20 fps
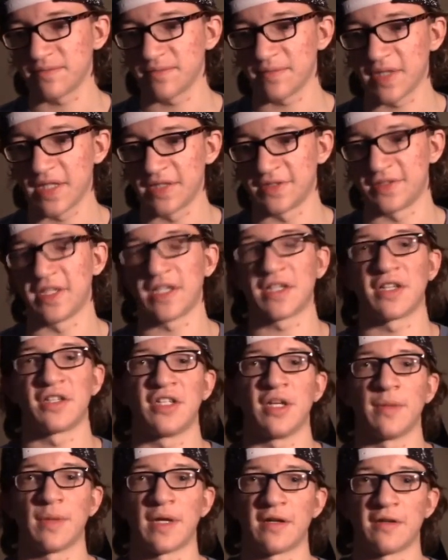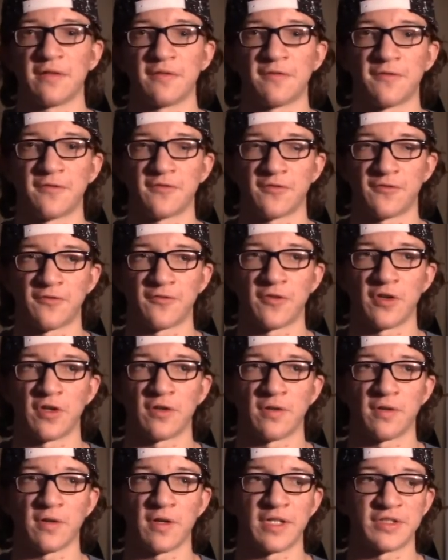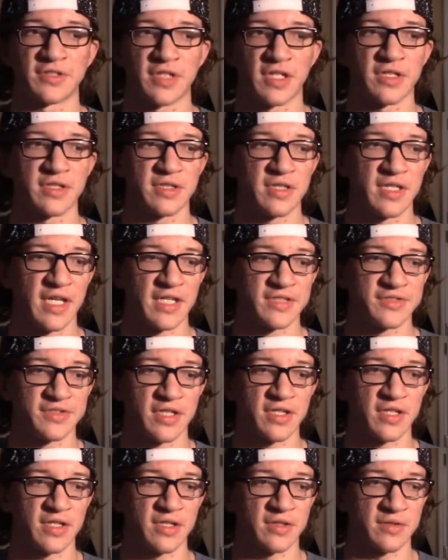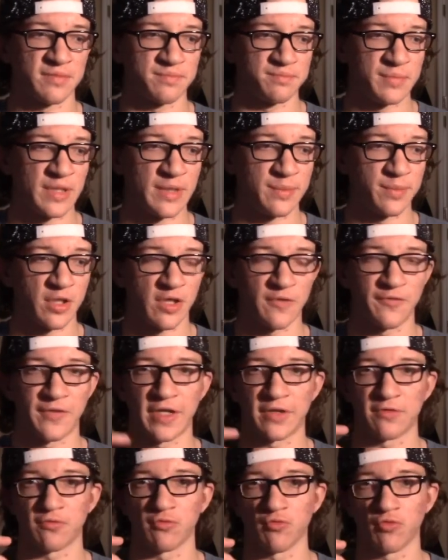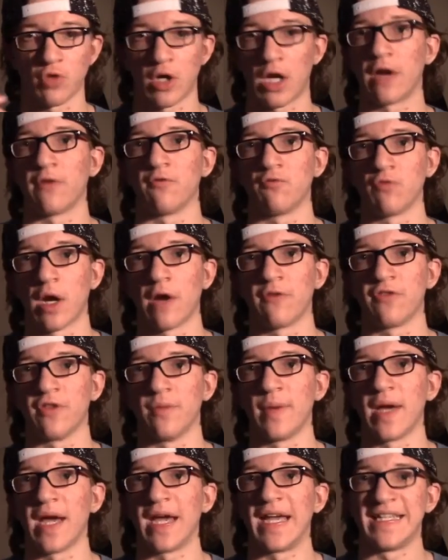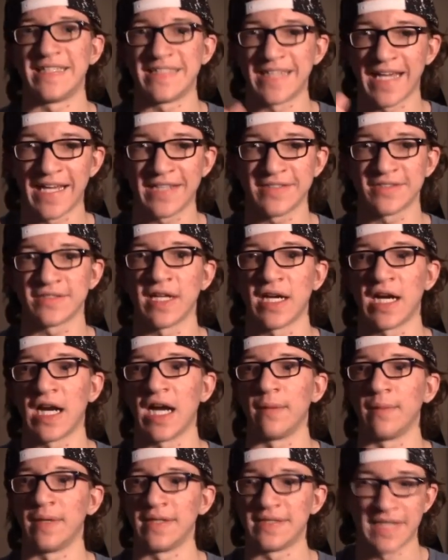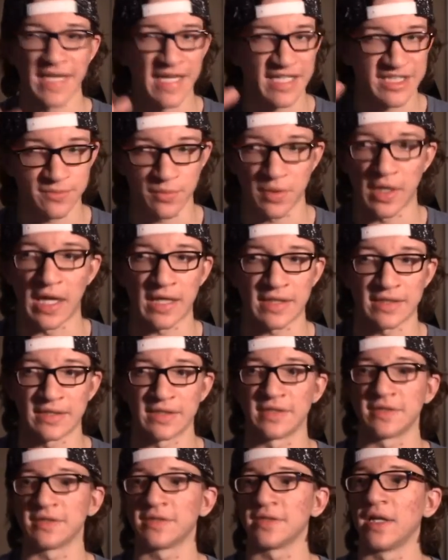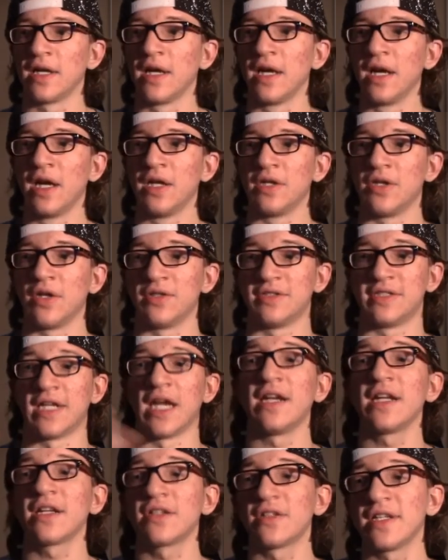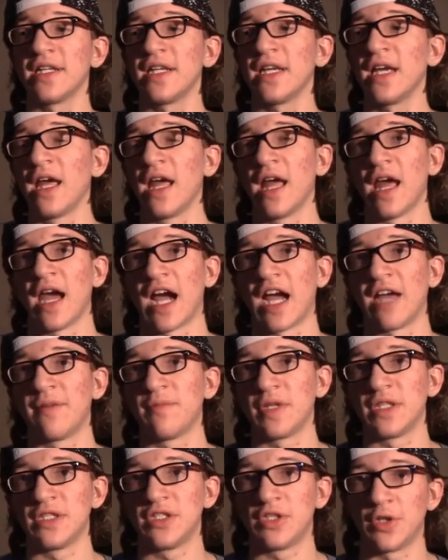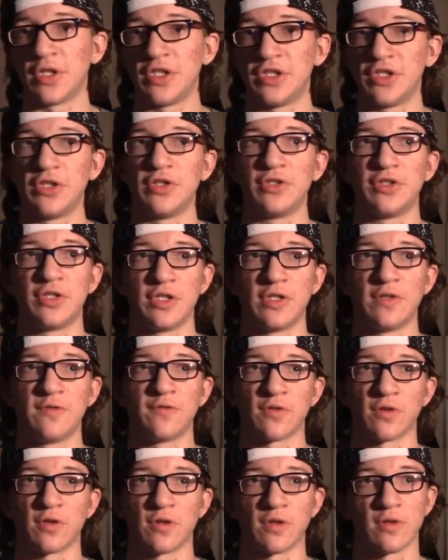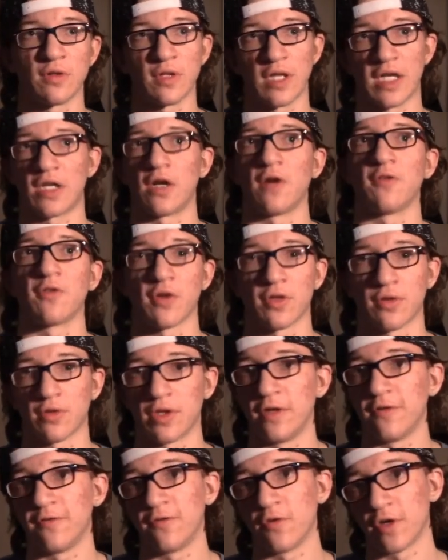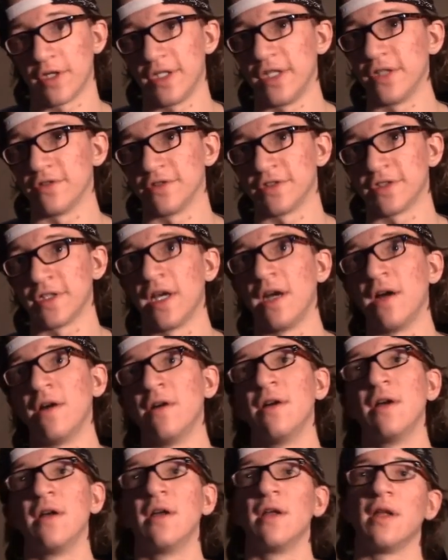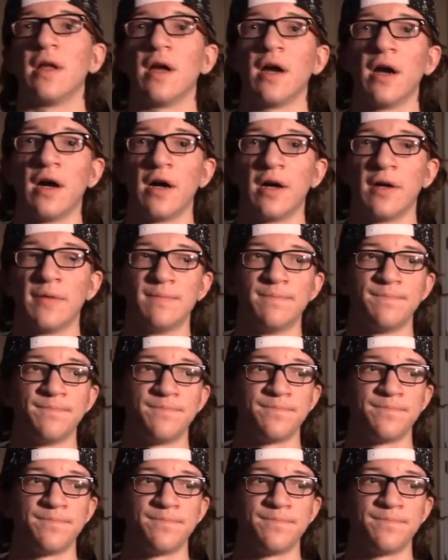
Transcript: it's not going to come out for, it's gonna it's not gonna be perfect right, right off the bat. It takes time. It takes practice. Now, technically, I've been doing YouTube for like over three to four years now. Um,